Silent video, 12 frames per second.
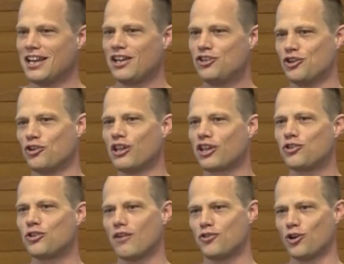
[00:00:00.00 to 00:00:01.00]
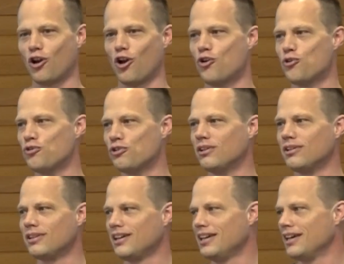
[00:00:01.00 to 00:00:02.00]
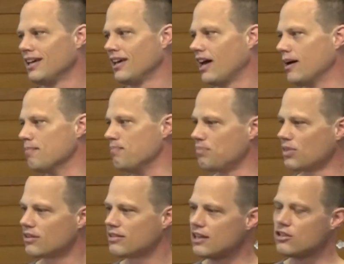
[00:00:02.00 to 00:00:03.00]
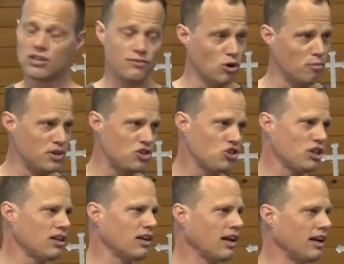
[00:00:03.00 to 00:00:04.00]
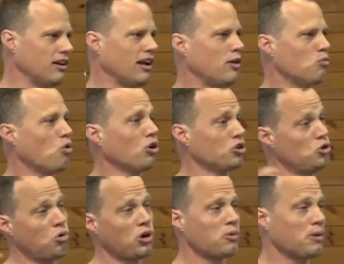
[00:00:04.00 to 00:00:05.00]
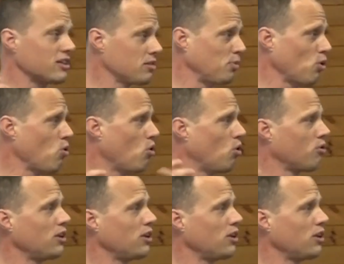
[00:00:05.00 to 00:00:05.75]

Like you have your own sense of your mission and what you want to explore,